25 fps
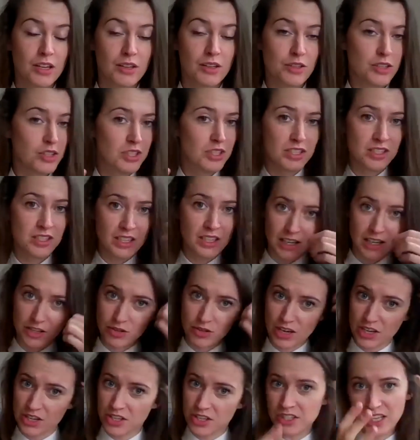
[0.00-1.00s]
just as an
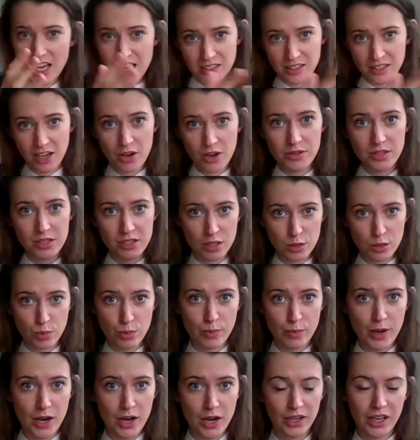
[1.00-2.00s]
illustration, Tesco is a
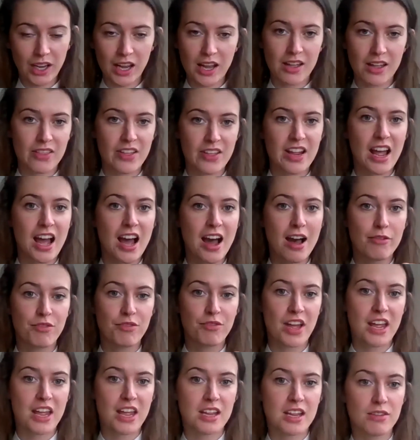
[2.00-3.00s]
supermarket and they have
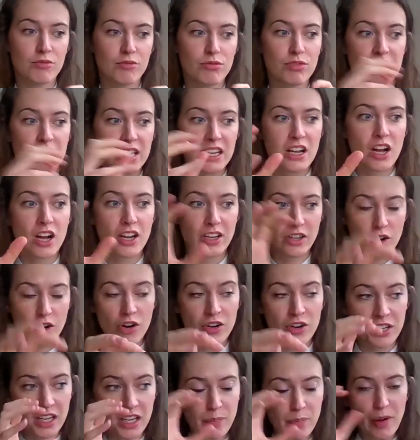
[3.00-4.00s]
a really
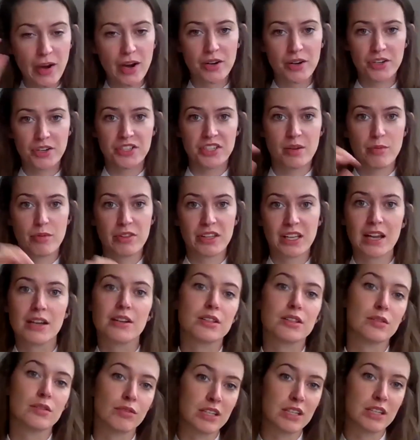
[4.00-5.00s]
iconic partnership with
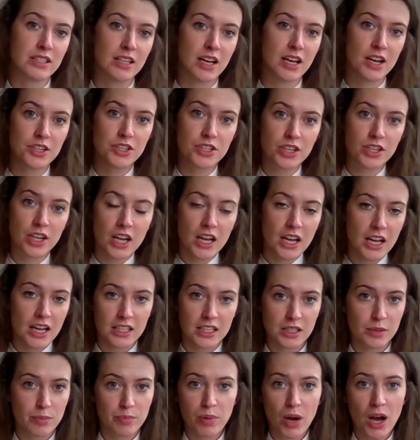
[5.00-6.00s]
cancer research.
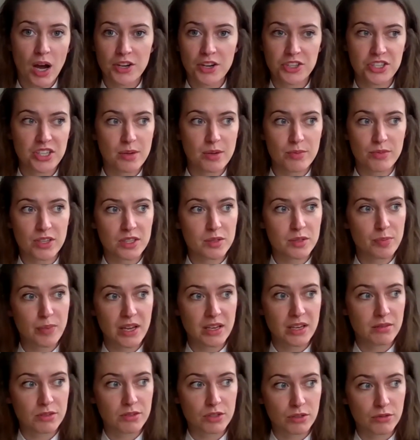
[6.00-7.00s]
It's a partnership that's
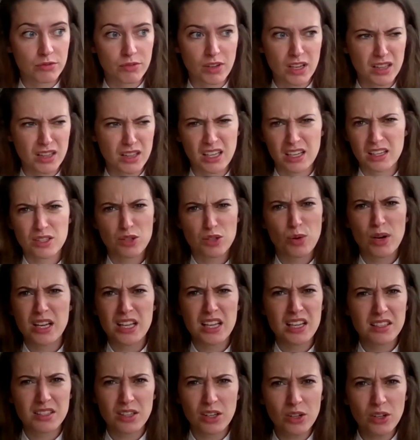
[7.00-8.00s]
been sort of, I think it's 20
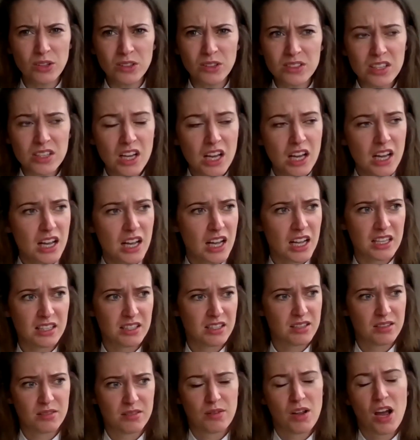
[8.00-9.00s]
years old.
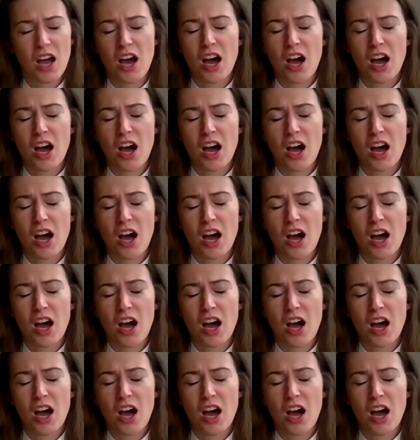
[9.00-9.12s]
It's